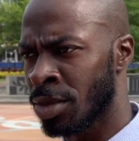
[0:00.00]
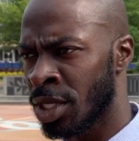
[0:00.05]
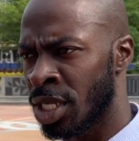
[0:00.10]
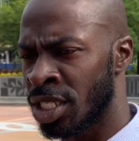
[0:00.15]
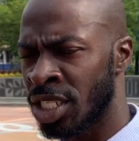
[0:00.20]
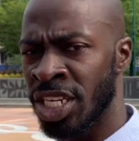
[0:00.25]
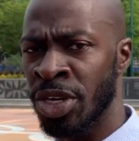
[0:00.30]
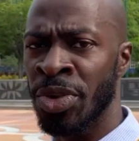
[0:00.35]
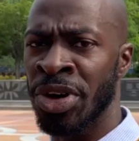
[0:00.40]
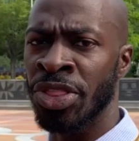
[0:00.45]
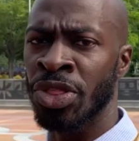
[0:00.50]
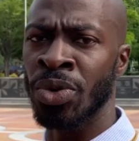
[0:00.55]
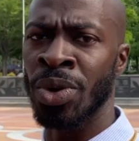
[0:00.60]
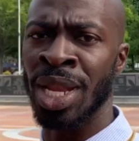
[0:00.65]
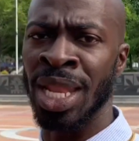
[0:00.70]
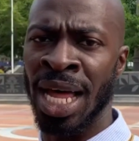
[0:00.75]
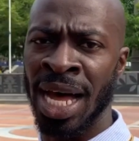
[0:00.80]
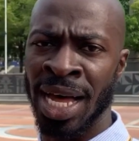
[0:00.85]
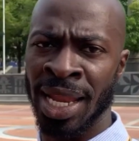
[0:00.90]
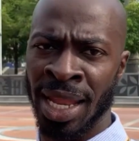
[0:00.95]
she went through
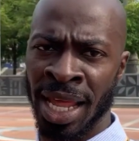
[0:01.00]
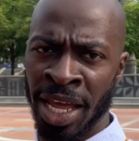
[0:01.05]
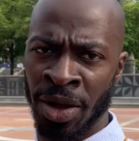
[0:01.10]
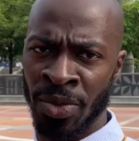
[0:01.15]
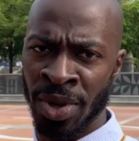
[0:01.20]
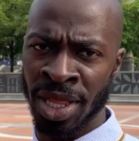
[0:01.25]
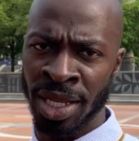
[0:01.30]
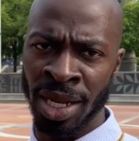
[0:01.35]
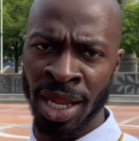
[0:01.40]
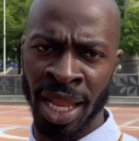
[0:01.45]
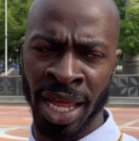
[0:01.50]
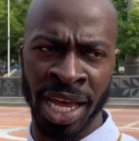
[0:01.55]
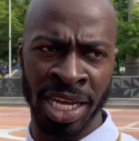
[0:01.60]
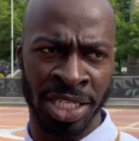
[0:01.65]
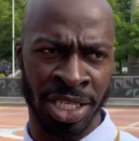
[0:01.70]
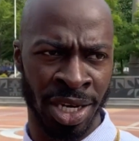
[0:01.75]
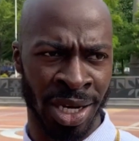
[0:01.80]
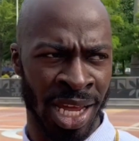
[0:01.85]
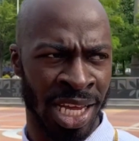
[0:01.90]
a lot like within the last year.